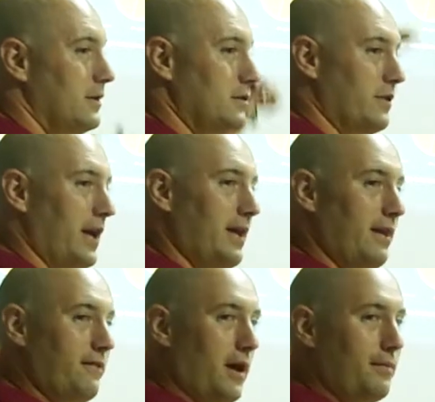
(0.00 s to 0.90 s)
So again,
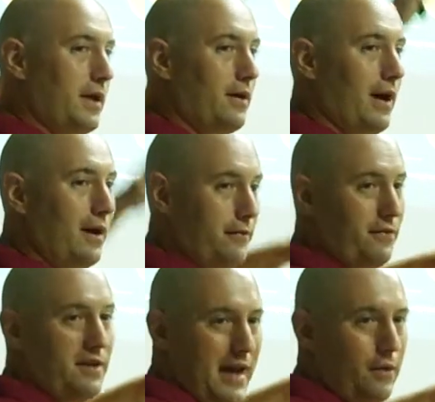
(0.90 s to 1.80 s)
they've come down out of
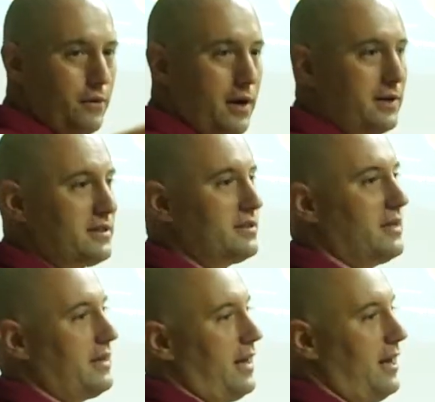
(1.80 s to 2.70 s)
the now
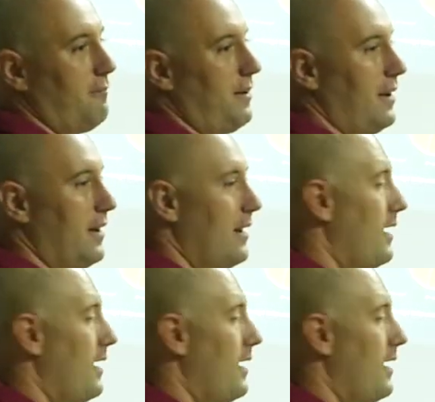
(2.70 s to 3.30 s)
non-existent canopy,